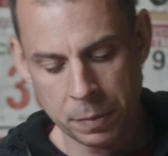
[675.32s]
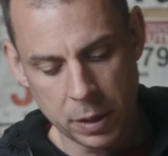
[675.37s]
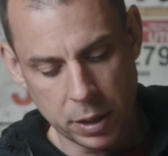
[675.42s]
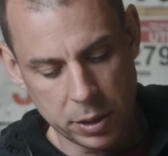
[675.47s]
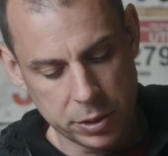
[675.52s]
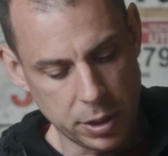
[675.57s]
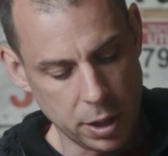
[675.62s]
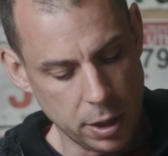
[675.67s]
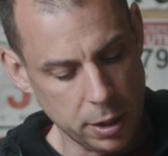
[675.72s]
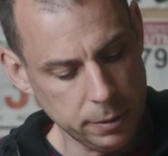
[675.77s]

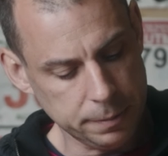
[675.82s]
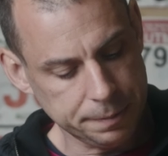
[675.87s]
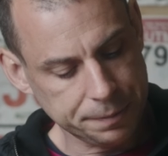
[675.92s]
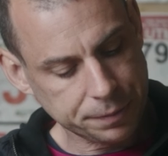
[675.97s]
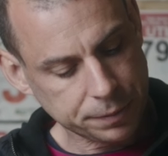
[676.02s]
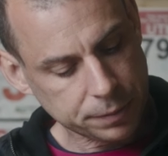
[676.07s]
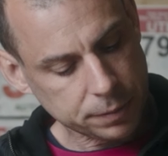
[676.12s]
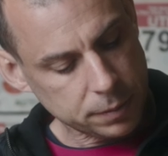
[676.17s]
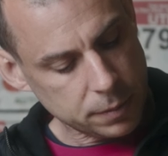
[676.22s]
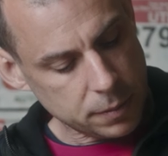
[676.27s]
So
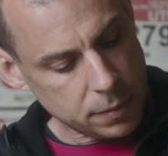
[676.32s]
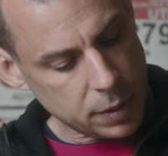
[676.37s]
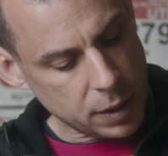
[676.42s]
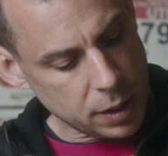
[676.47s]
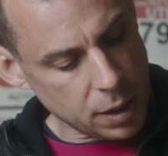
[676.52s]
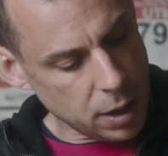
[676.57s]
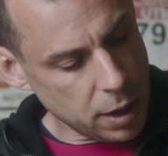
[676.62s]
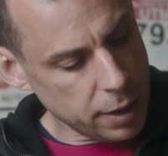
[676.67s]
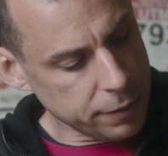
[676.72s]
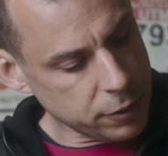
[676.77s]

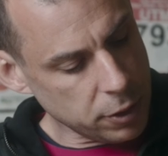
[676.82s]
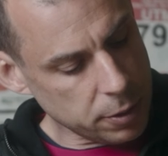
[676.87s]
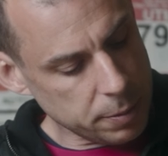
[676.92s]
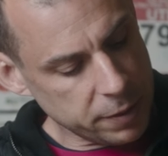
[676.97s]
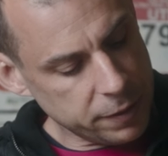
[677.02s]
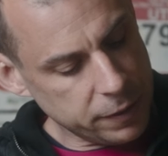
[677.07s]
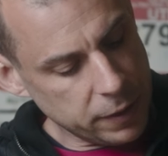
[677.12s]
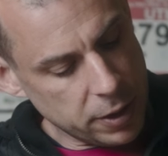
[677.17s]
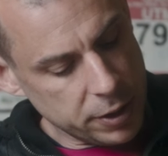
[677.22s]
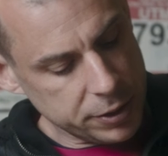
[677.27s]
I've got my
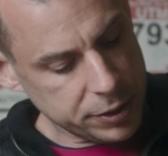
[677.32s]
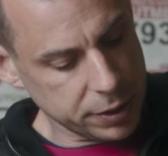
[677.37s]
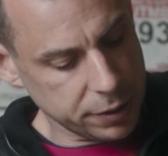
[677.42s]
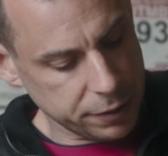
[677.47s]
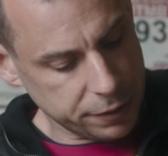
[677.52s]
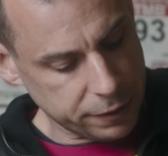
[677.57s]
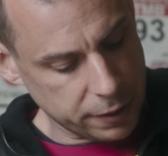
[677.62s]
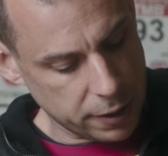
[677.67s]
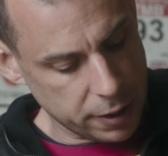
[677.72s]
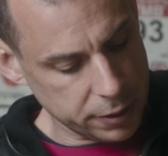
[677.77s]
flask in the
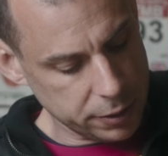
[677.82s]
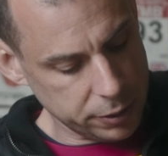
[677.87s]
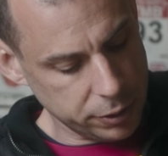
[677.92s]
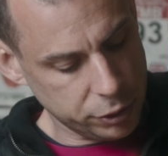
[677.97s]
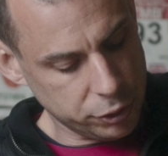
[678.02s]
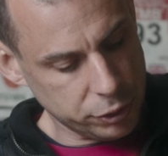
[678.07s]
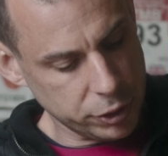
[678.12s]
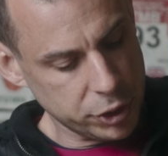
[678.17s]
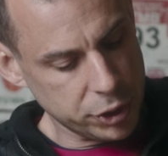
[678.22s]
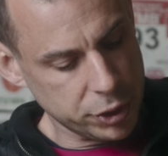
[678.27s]
front,
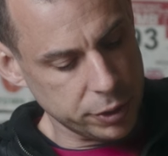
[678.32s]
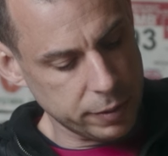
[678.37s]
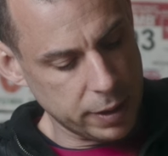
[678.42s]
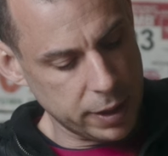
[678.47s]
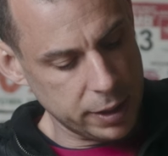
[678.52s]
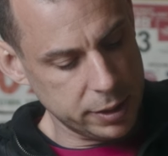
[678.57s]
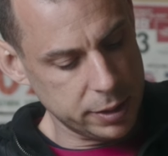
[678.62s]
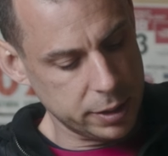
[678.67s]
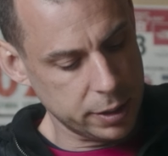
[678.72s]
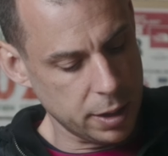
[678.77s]
nutrition
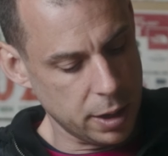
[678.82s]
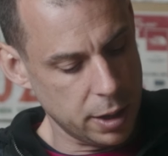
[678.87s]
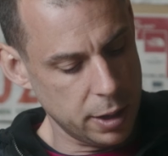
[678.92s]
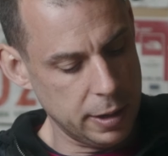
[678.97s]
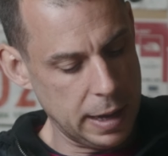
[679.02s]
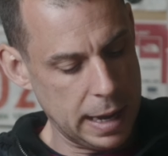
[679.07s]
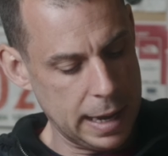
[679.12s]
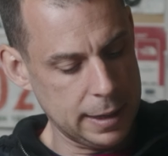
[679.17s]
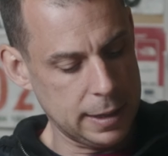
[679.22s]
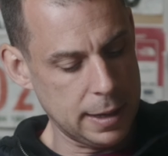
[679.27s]
ready to go,
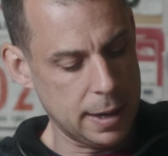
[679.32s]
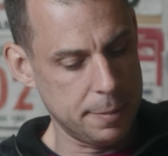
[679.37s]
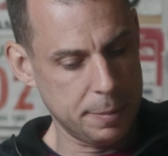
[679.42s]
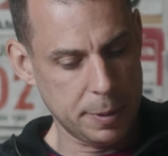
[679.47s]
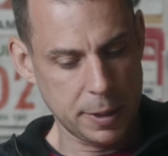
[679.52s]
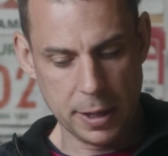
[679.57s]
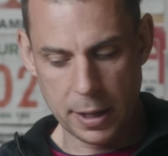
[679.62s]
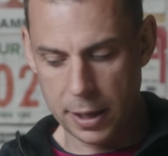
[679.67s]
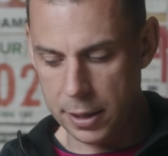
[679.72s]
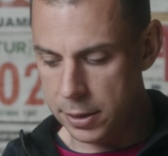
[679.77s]
headlamp
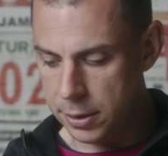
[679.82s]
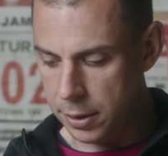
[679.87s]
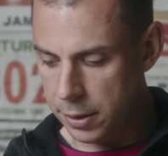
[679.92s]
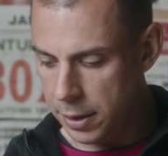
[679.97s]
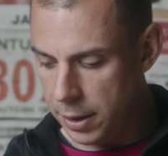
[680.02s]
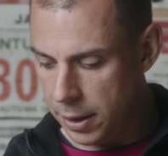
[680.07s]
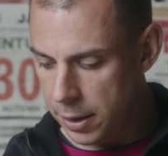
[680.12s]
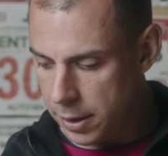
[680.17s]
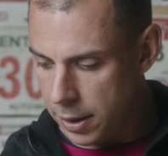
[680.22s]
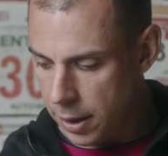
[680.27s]
in case I
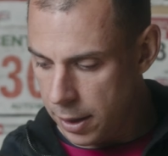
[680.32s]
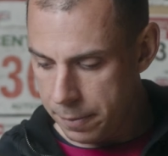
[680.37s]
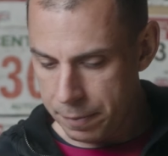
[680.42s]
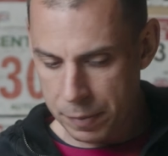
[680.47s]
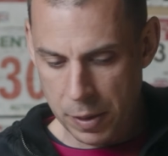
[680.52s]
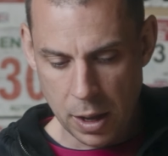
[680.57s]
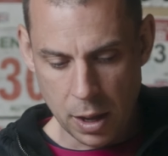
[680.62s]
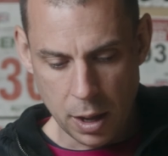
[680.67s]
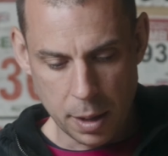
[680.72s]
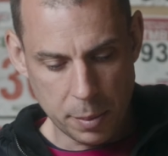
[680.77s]
need it.
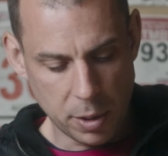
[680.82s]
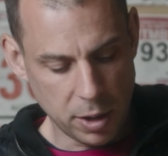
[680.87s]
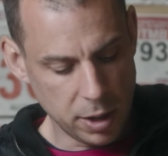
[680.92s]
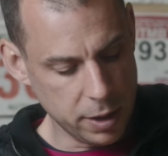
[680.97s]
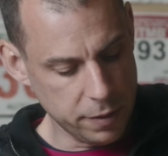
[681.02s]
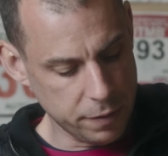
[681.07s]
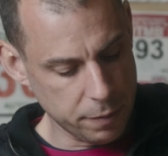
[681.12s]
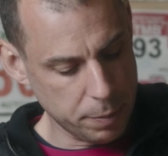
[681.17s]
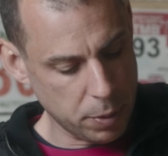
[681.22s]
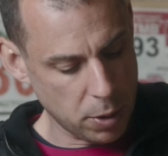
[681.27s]
I might
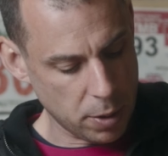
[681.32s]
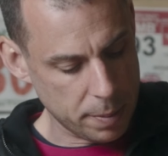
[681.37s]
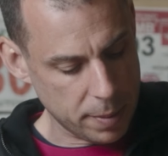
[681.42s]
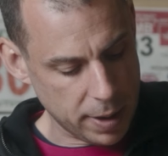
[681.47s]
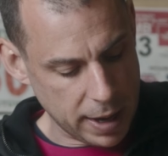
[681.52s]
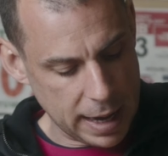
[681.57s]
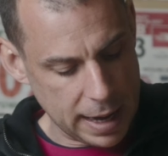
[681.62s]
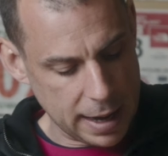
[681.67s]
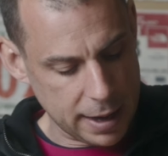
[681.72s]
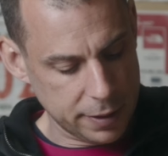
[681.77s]
even pop my
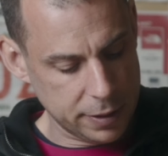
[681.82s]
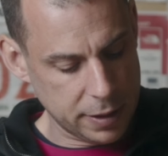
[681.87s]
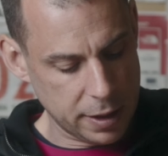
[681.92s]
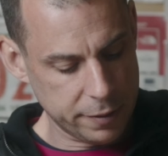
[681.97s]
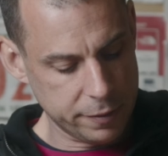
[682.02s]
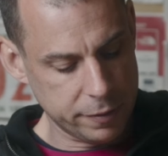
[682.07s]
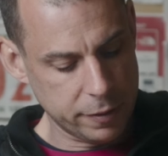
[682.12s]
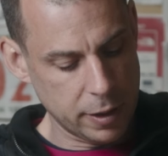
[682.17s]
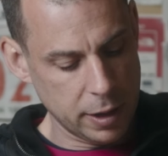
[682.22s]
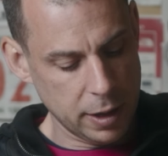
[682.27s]
hat in that
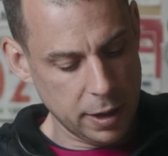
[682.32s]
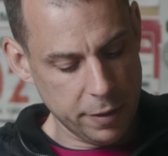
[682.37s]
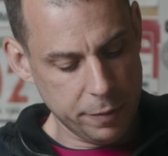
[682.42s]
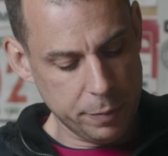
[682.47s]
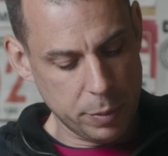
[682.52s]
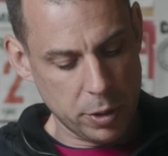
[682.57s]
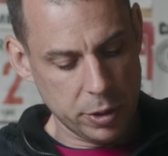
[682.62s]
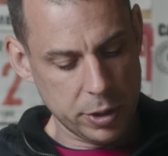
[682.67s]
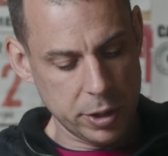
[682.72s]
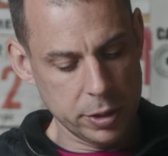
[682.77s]
front left
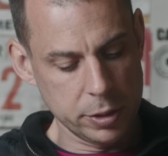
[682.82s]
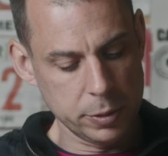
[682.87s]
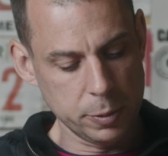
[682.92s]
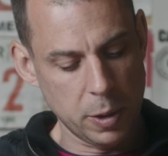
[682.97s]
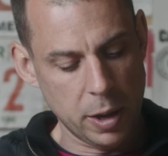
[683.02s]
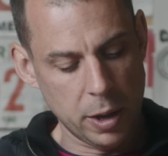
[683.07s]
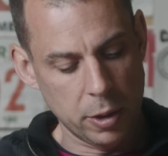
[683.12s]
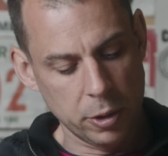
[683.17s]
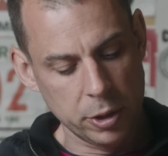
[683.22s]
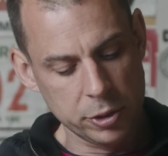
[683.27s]
pocket as
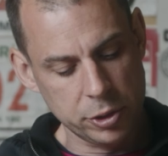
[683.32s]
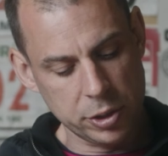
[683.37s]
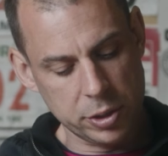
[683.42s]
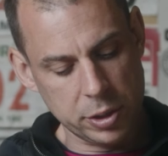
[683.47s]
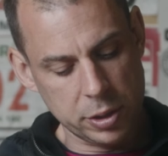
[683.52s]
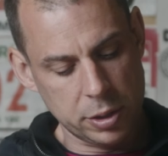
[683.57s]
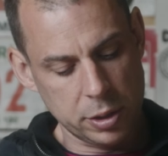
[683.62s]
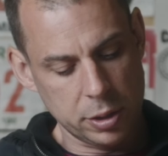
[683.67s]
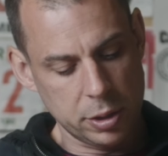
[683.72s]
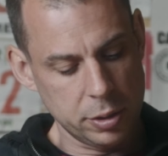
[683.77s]
well, just
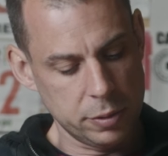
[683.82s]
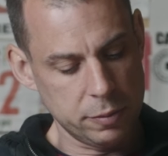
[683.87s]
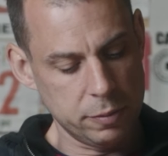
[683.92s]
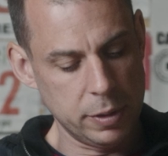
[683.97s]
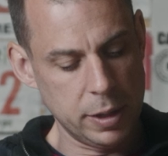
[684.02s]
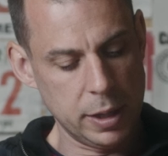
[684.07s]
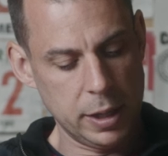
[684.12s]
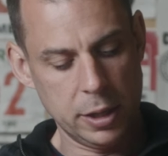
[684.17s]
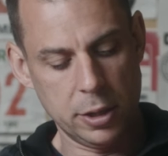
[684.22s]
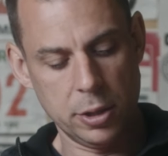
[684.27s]
as a
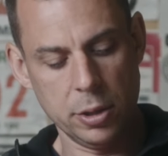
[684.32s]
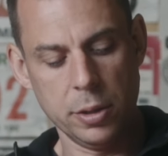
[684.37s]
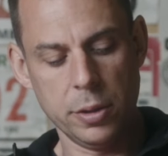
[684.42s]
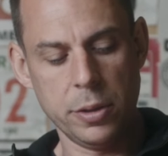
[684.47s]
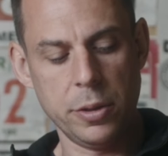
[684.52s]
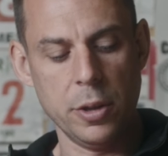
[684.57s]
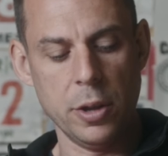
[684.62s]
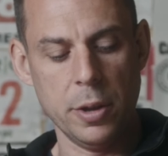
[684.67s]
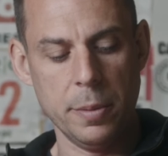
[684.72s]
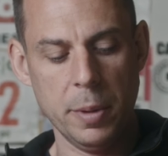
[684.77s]
really good
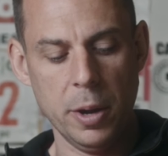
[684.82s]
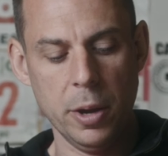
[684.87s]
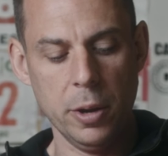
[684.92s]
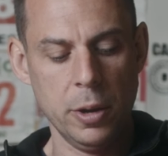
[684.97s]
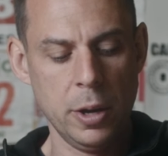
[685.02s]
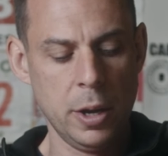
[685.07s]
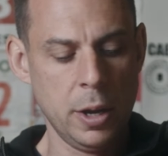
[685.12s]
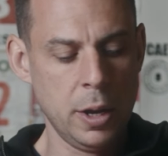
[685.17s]
thermo